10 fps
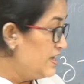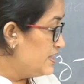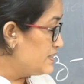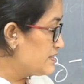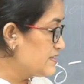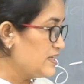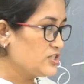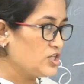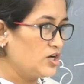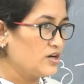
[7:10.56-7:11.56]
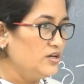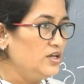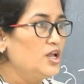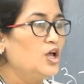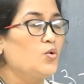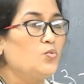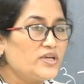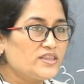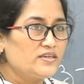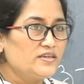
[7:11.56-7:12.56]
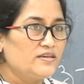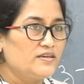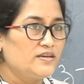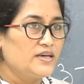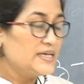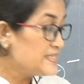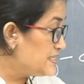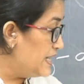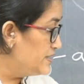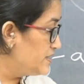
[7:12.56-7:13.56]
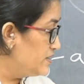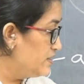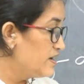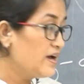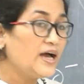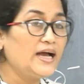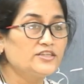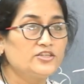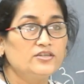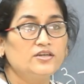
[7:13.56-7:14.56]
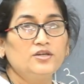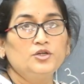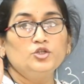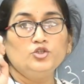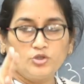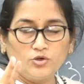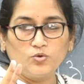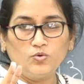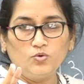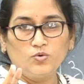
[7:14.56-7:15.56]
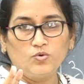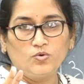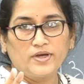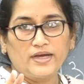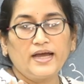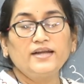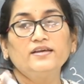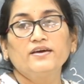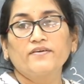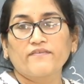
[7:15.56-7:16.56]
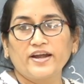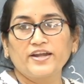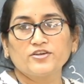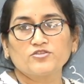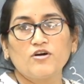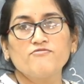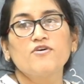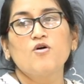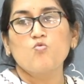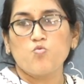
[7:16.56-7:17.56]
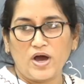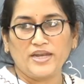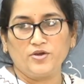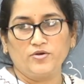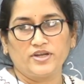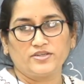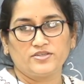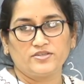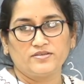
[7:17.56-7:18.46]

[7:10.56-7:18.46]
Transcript: This is a circle with center at 2 and radius of 1 unit.